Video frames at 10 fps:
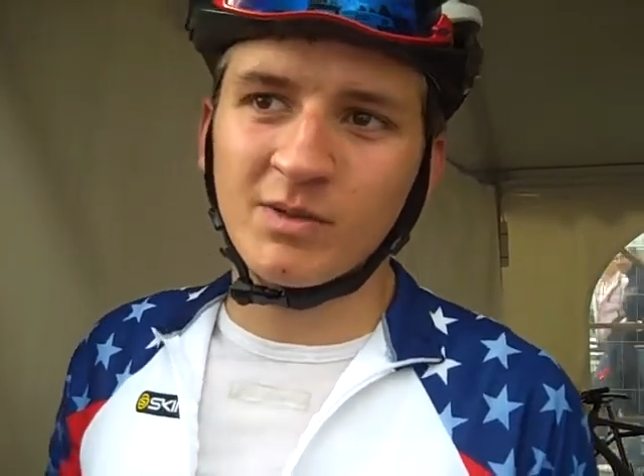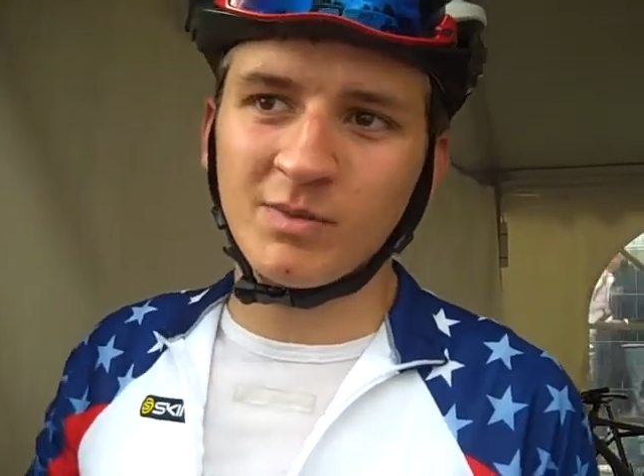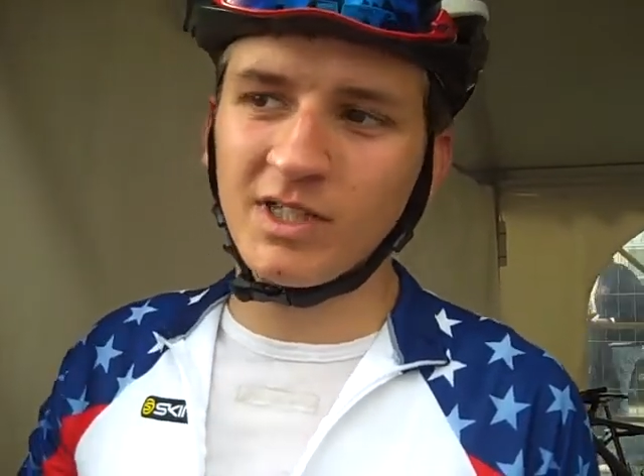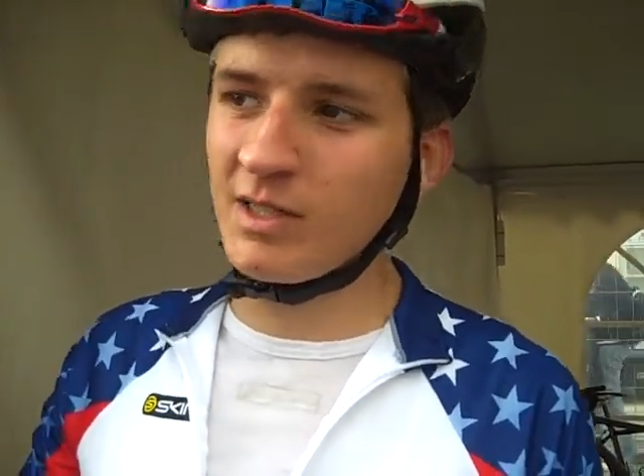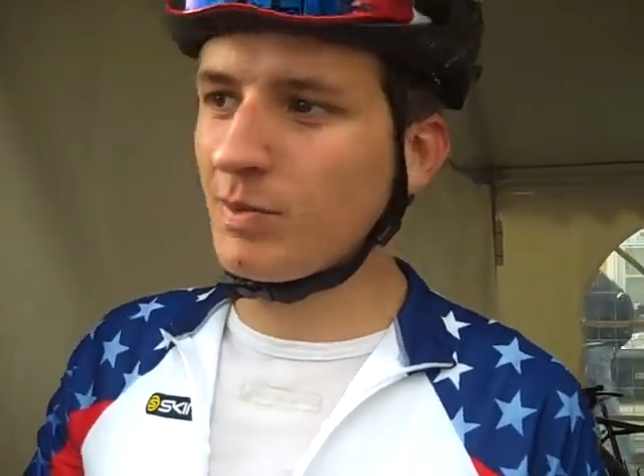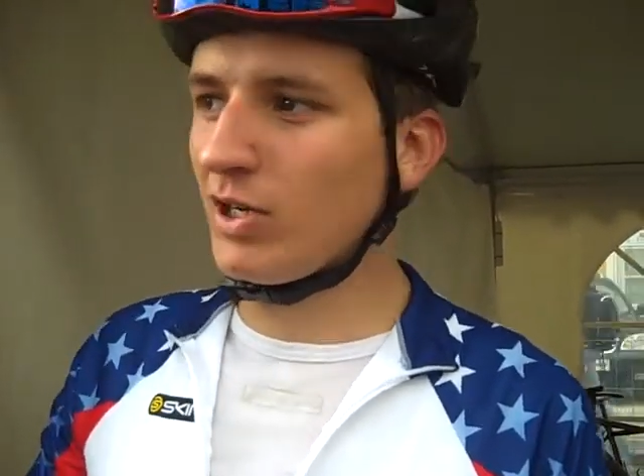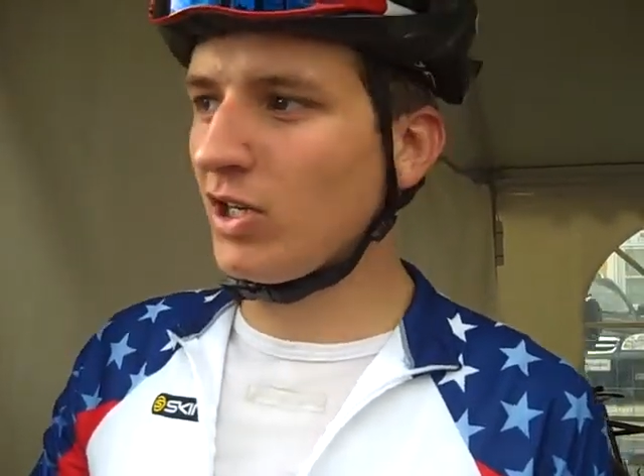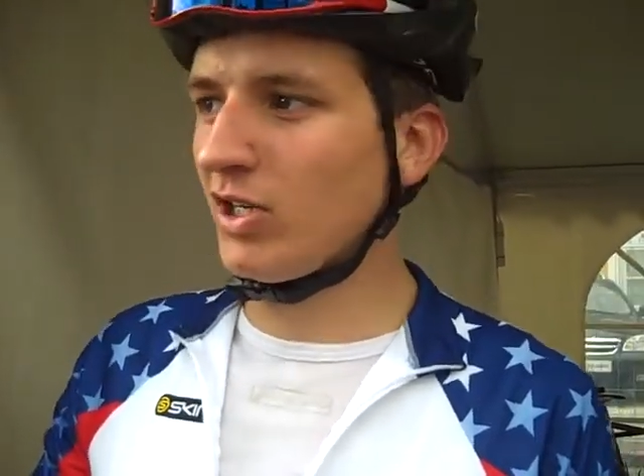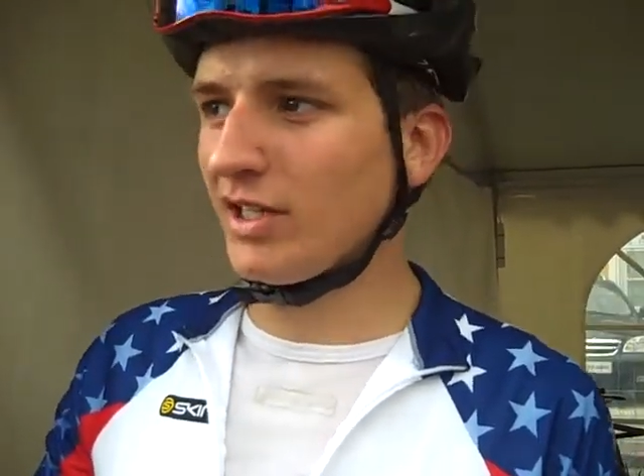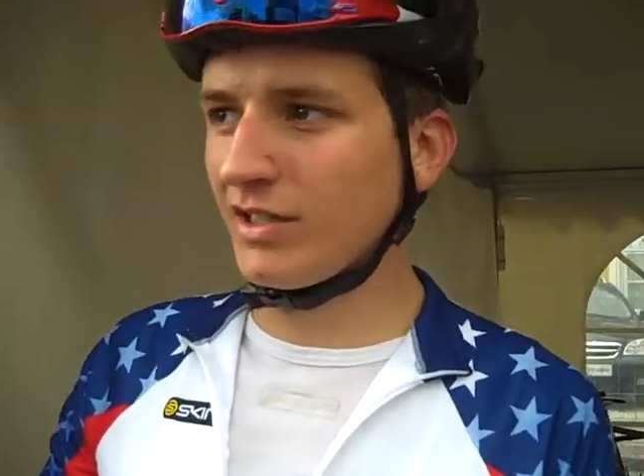Me,
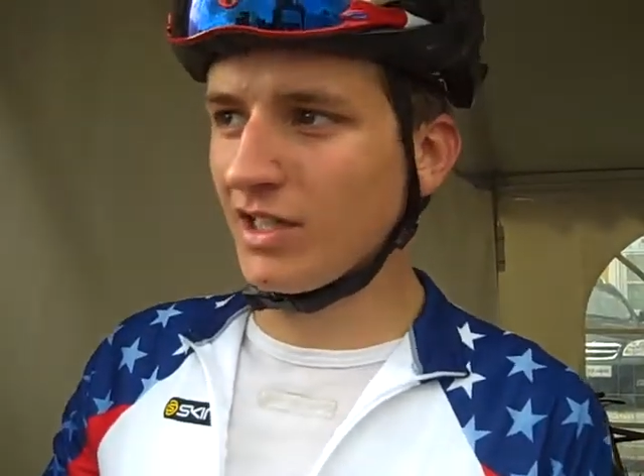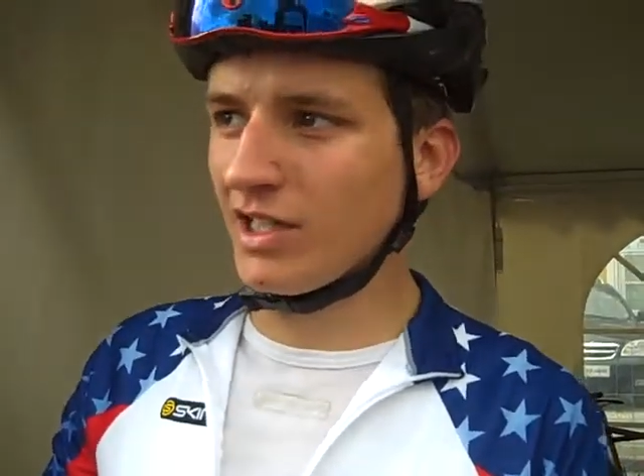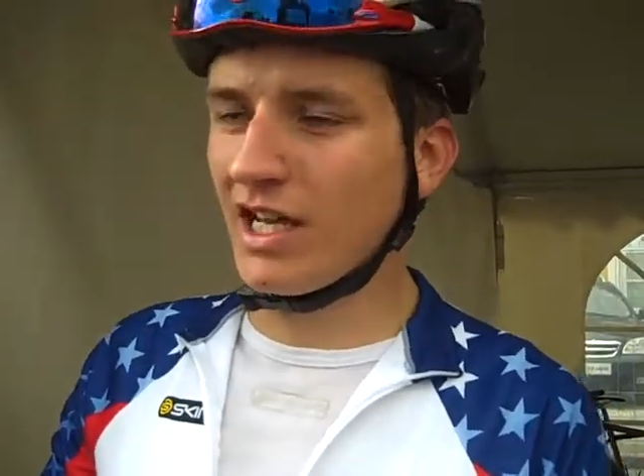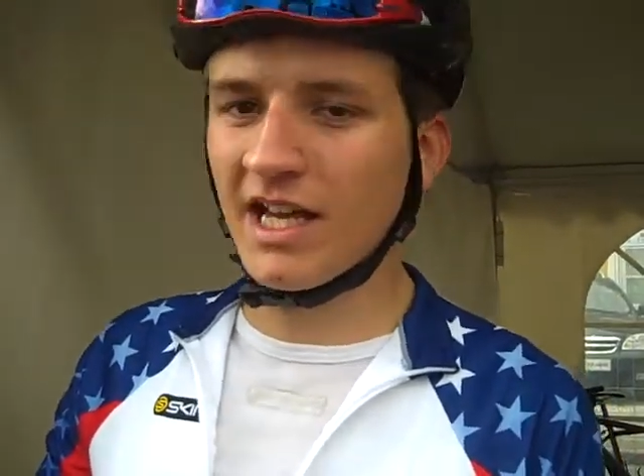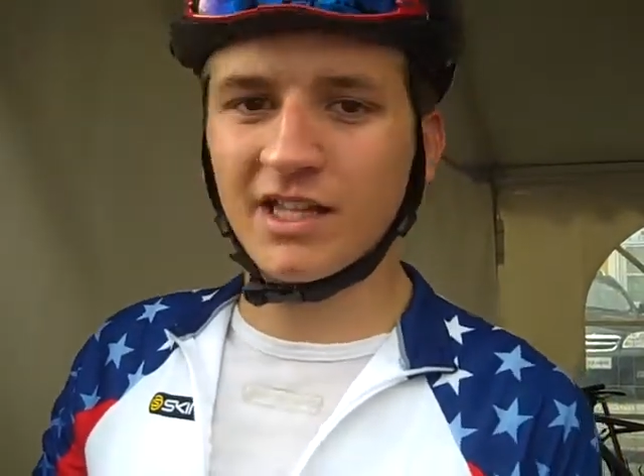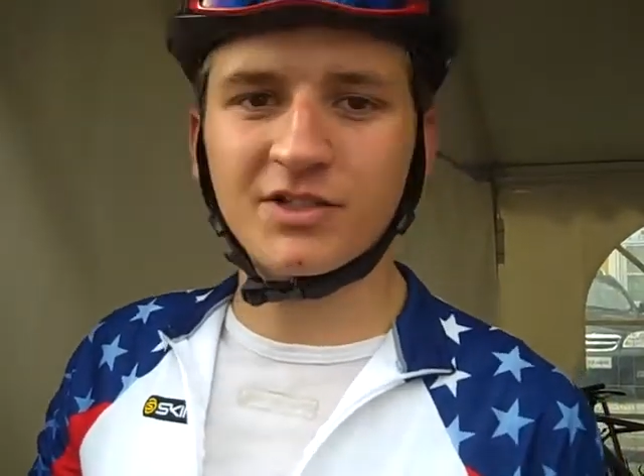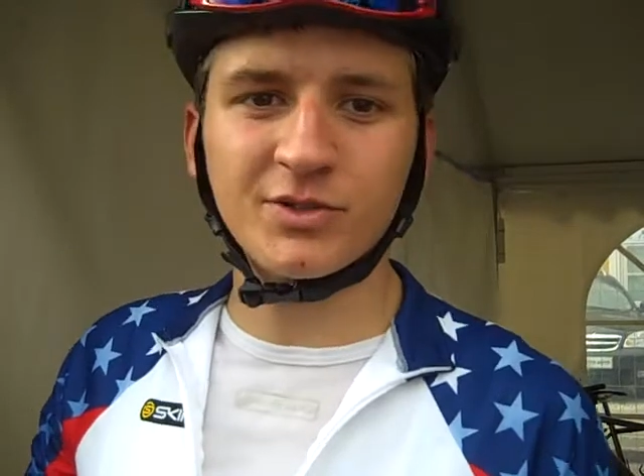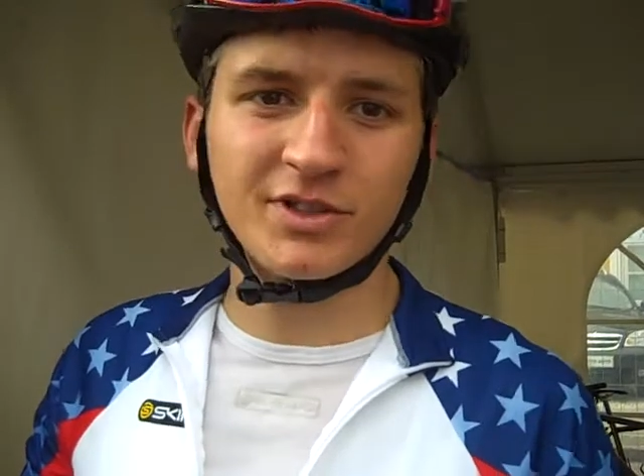Paul, and Alex were